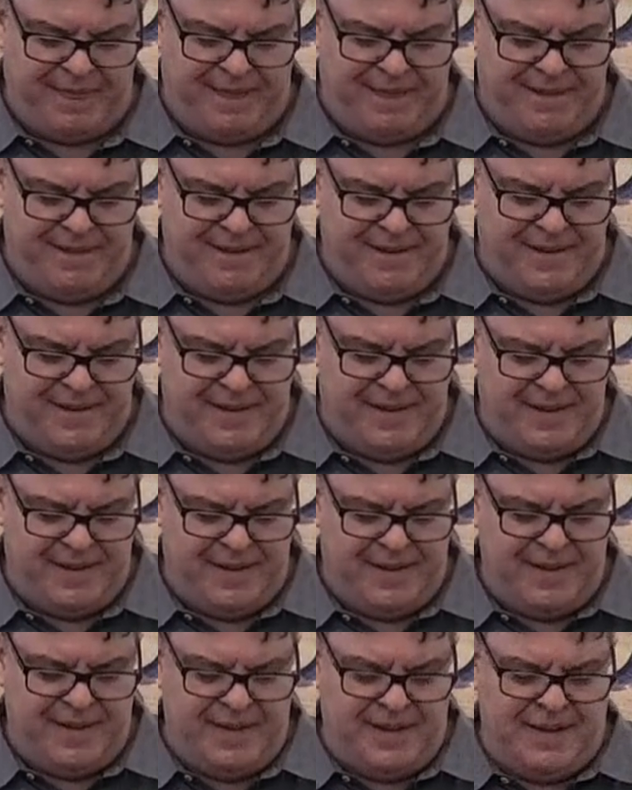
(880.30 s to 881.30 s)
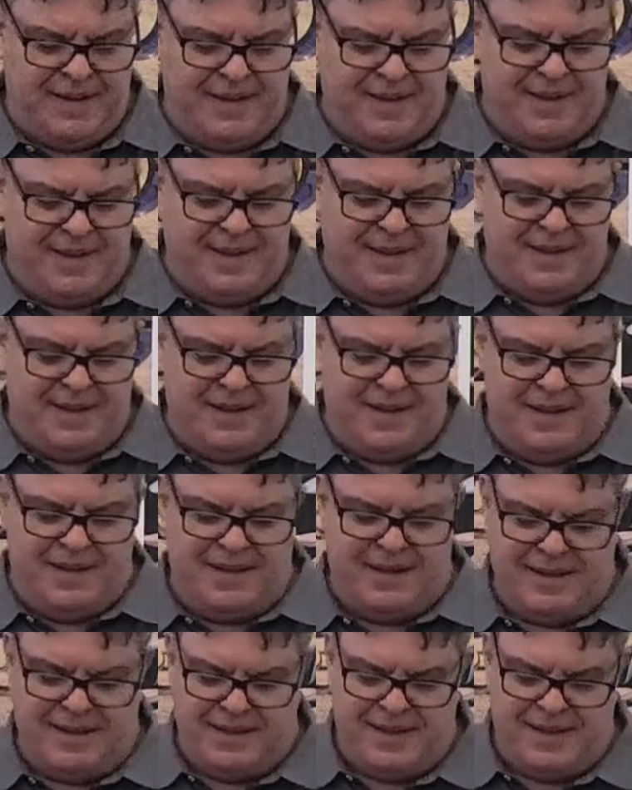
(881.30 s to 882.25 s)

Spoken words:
(silence)